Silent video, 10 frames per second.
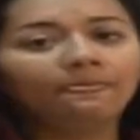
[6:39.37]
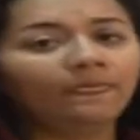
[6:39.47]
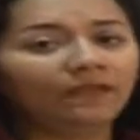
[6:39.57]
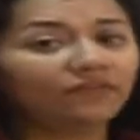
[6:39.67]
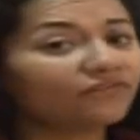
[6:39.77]

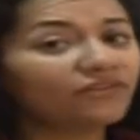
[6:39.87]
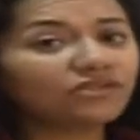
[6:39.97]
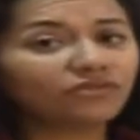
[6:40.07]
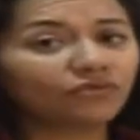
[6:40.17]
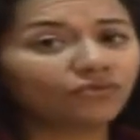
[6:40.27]
The
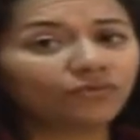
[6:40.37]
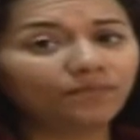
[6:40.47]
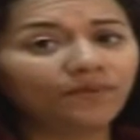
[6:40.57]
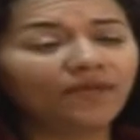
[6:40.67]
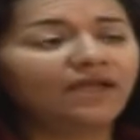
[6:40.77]
first
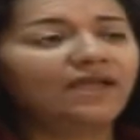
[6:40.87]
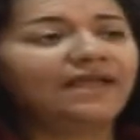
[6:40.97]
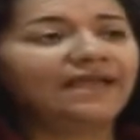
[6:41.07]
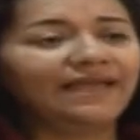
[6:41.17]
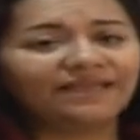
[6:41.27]
group
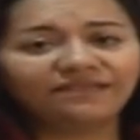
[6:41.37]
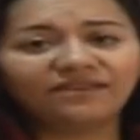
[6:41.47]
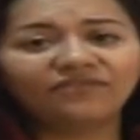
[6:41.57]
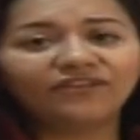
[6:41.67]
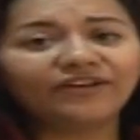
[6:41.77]
is the
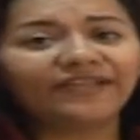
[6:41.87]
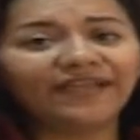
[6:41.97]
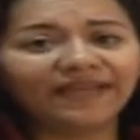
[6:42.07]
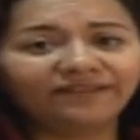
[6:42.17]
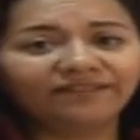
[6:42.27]
very
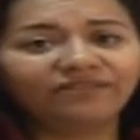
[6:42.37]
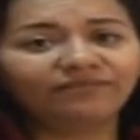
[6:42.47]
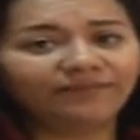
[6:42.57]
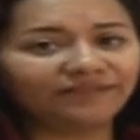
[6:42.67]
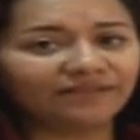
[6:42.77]
active
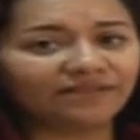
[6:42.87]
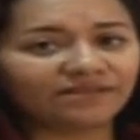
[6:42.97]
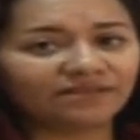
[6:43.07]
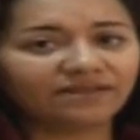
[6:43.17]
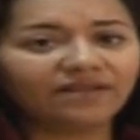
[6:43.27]

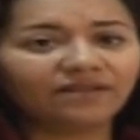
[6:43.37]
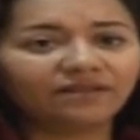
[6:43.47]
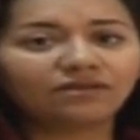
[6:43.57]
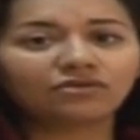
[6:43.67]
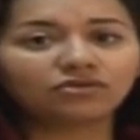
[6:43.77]
metals like
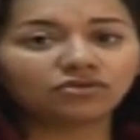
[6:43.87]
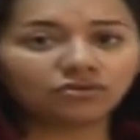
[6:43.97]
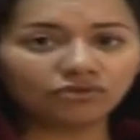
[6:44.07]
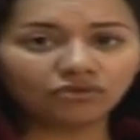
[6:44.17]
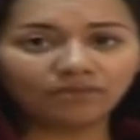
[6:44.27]

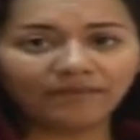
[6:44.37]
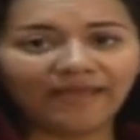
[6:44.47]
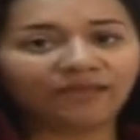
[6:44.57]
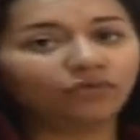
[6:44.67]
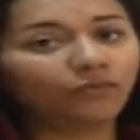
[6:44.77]
sodium
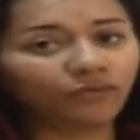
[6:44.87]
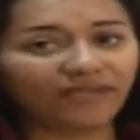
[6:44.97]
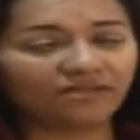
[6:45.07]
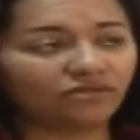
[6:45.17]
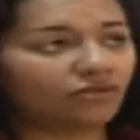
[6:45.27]
and
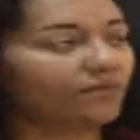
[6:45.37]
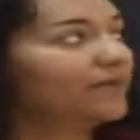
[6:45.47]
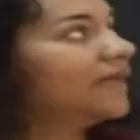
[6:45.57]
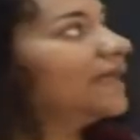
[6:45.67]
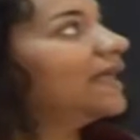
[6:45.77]
potassium,
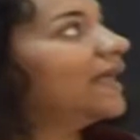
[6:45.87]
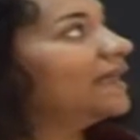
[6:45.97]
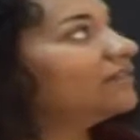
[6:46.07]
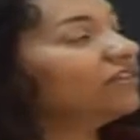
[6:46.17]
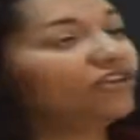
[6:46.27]

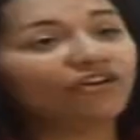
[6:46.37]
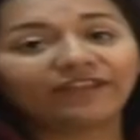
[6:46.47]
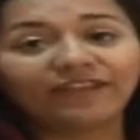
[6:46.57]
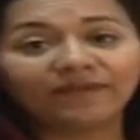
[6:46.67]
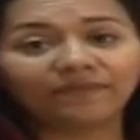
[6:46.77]
and they are
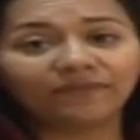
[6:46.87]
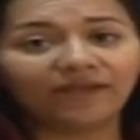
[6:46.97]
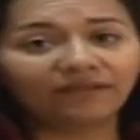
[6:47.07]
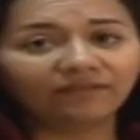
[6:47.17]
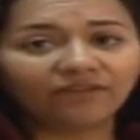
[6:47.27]
kept
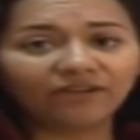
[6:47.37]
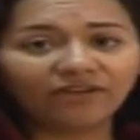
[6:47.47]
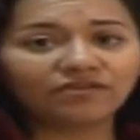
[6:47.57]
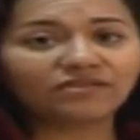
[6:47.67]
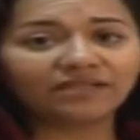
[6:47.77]
under
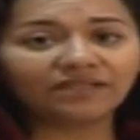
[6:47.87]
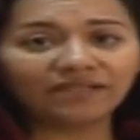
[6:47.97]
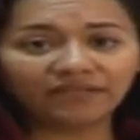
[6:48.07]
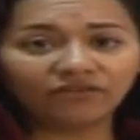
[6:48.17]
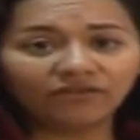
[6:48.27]
kerosene
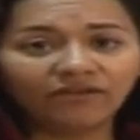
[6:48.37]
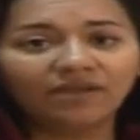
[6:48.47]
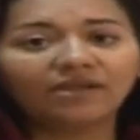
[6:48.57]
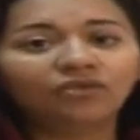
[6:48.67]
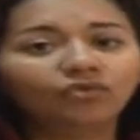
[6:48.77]
layer
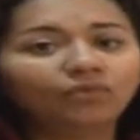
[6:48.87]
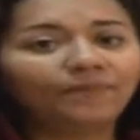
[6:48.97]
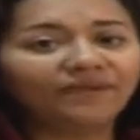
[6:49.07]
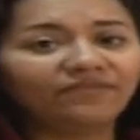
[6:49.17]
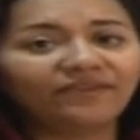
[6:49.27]
to
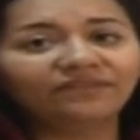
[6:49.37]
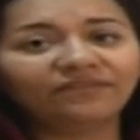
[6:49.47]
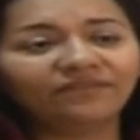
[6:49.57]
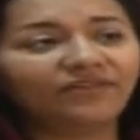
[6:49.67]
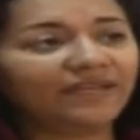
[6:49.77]
prevent
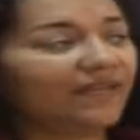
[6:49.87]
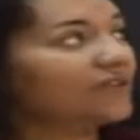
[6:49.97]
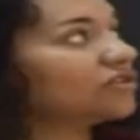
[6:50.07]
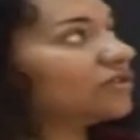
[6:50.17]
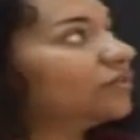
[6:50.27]
the
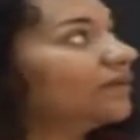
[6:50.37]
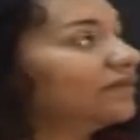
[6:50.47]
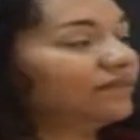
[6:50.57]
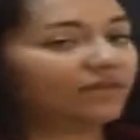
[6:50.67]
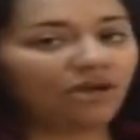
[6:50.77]
reaction
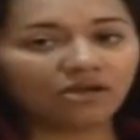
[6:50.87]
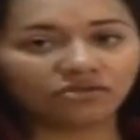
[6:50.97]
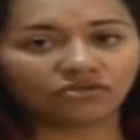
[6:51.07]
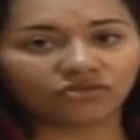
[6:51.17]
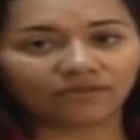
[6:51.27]
with
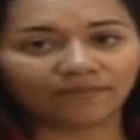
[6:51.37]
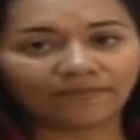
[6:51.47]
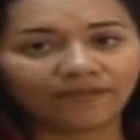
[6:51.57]
oxygen.